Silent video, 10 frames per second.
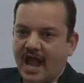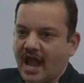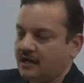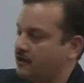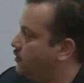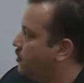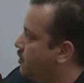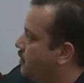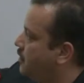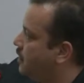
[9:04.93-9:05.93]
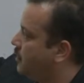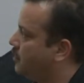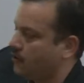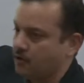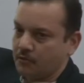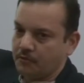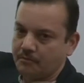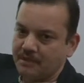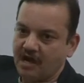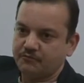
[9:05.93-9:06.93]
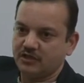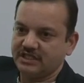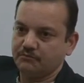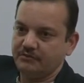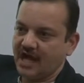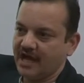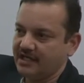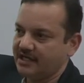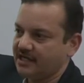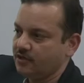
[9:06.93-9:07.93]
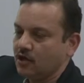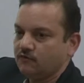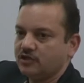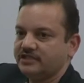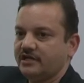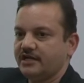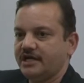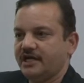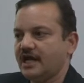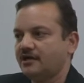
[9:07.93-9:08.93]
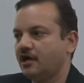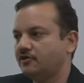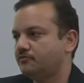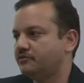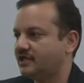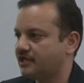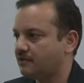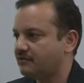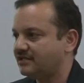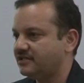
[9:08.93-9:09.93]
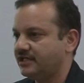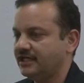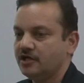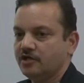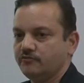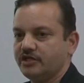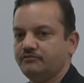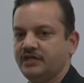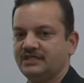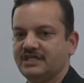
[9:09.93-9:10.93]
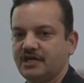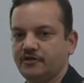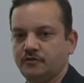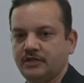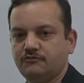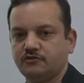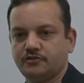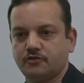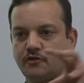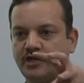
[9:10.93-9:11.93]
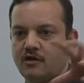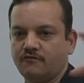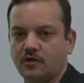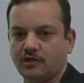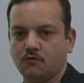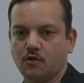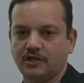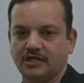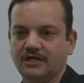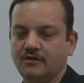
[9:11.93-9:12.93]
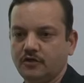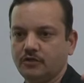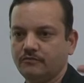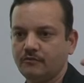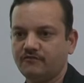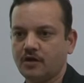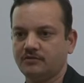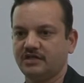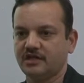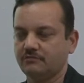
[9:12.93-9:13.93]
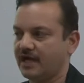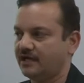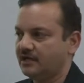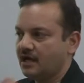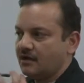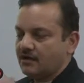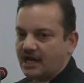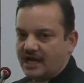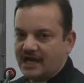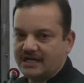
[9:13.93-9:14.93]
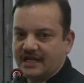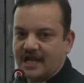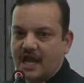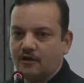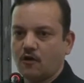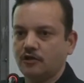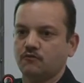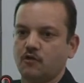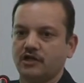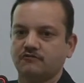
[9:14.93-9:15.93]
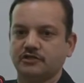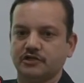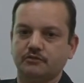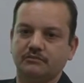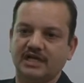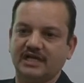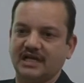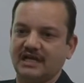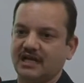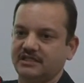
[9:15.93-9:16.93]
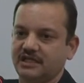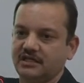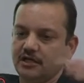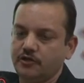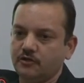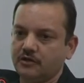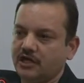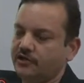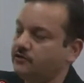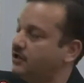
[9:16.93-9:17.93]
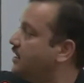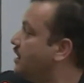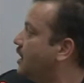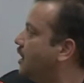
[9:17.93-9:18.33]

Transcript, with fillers: And the power project behind it was generating at 100% capacity, which means that it was throwing off all the water from the turbine ahead, and all the water was accumulating and Larji and continually